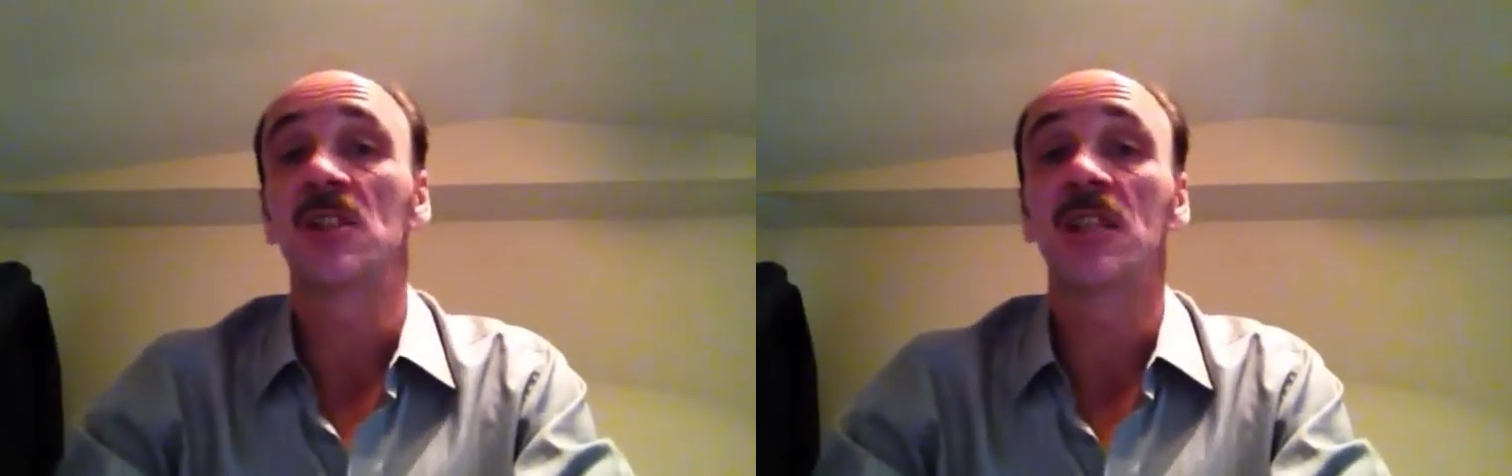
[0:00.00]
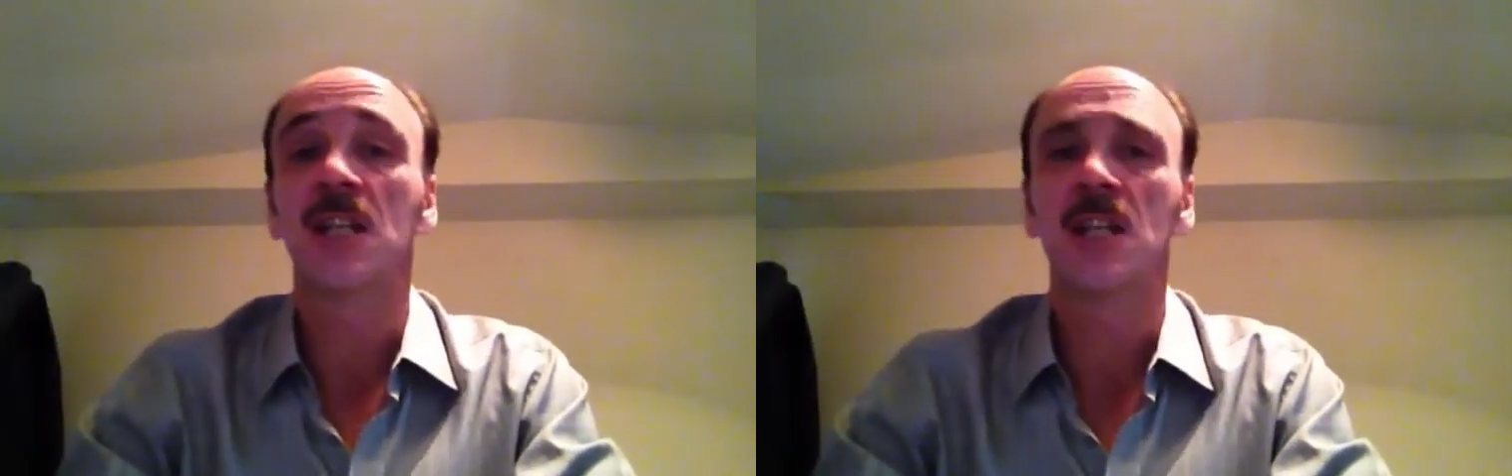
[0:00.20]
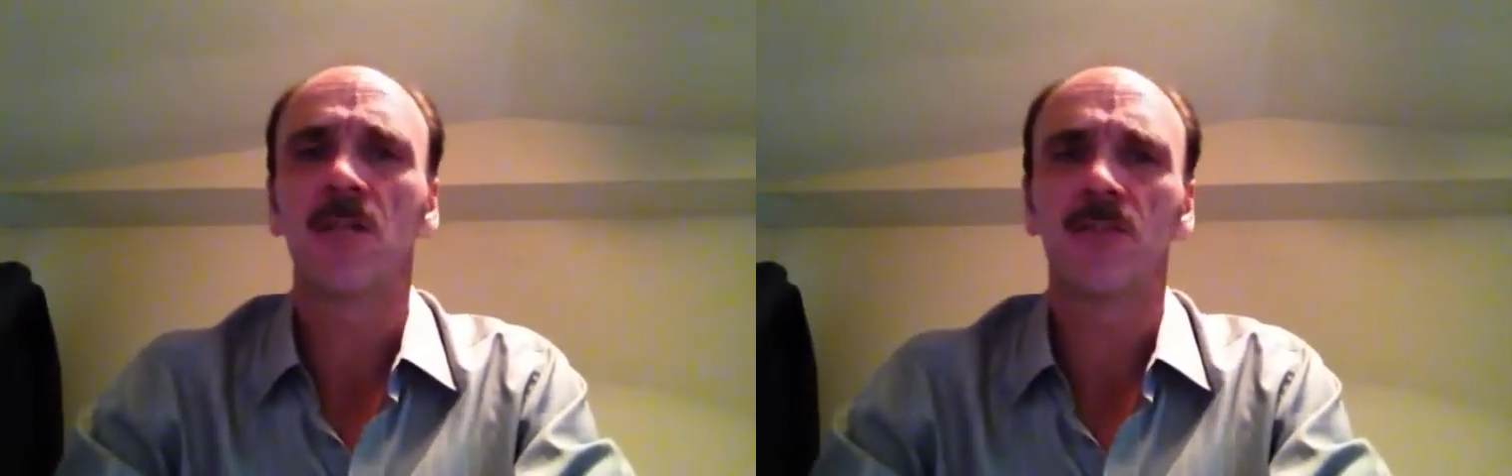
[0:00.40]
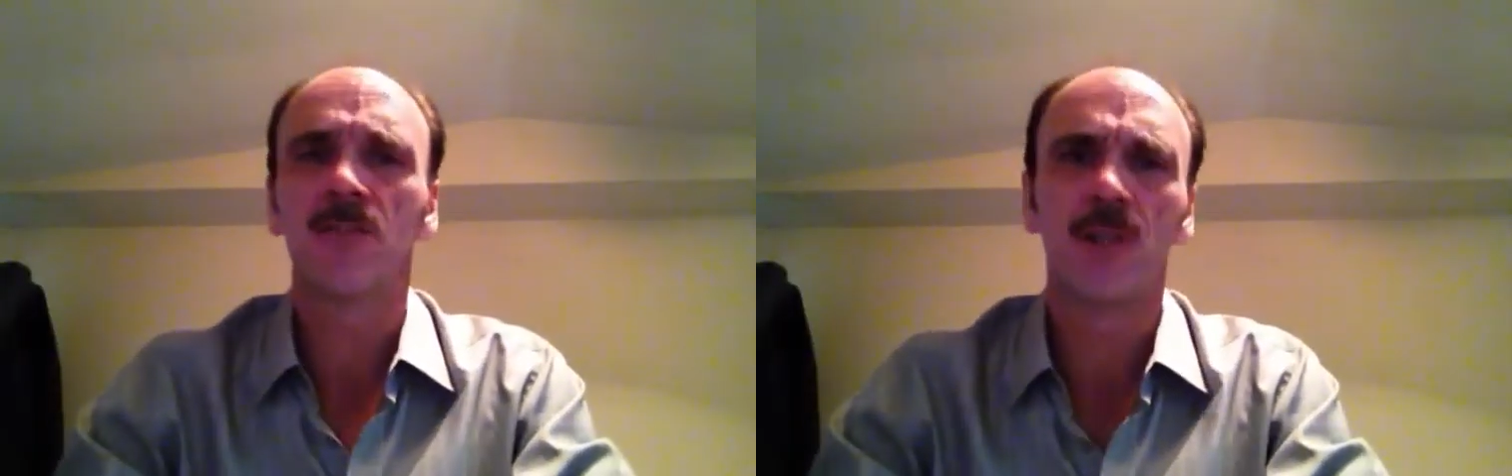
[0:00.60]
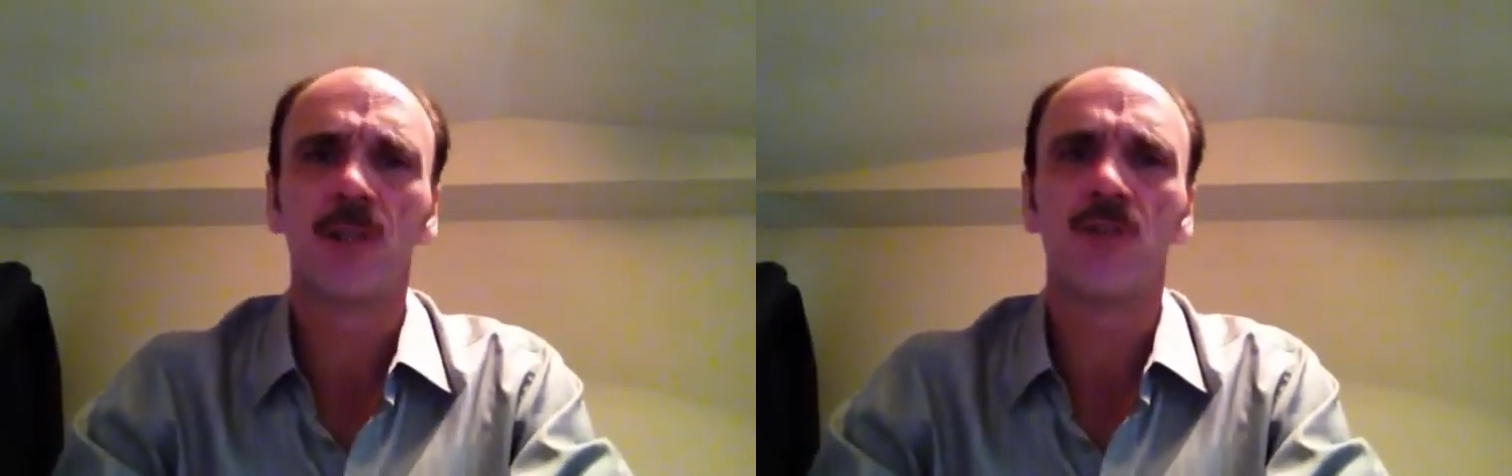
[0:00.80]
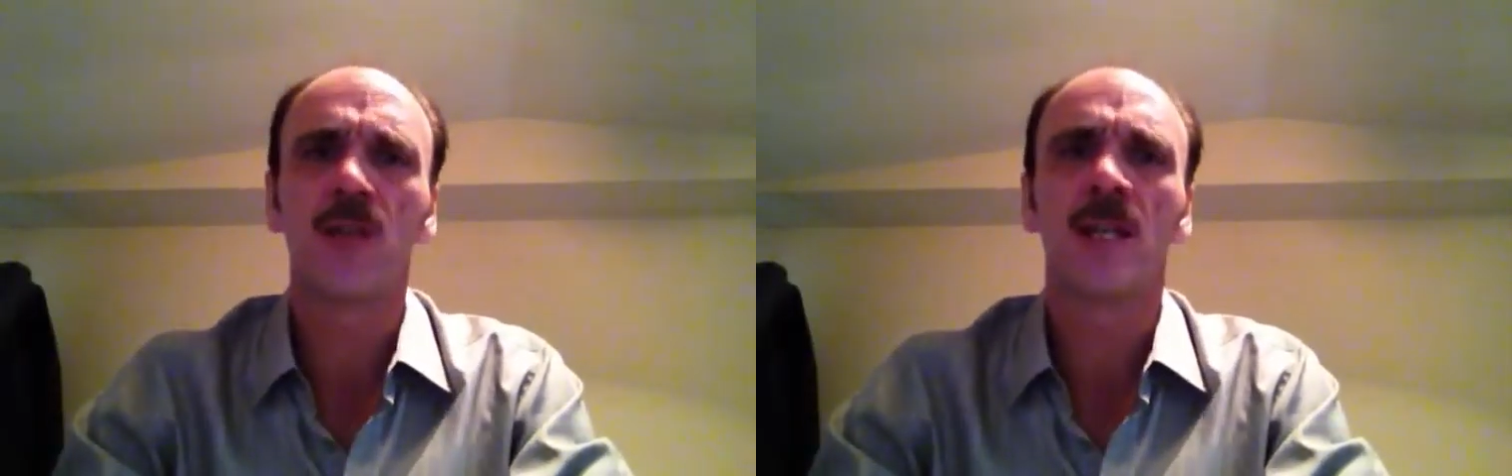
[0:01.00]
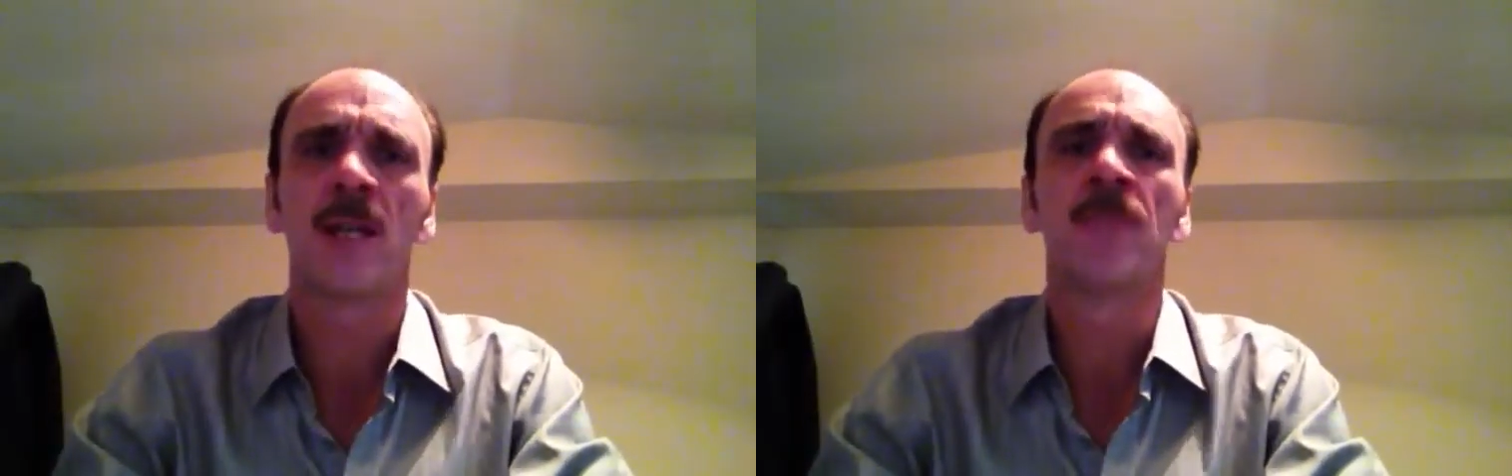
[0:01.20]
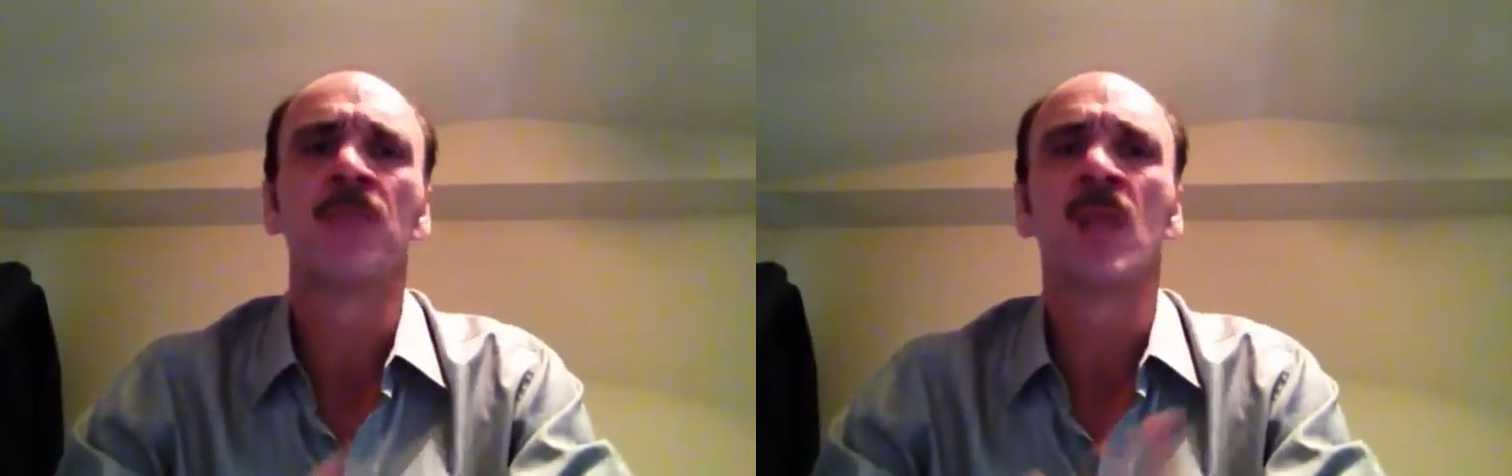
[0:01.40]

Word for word: click here for free training.